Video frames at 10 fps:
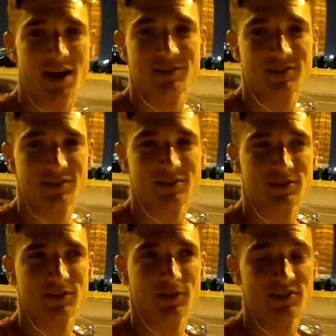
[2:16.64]

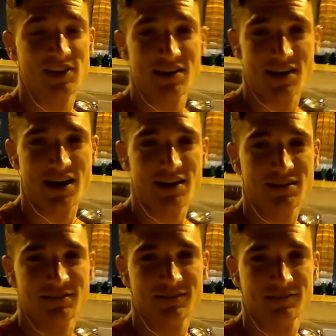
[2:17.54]
It's Thursday night.
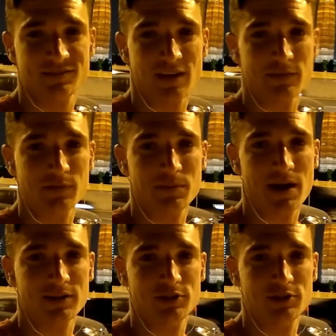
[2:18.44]
I've been back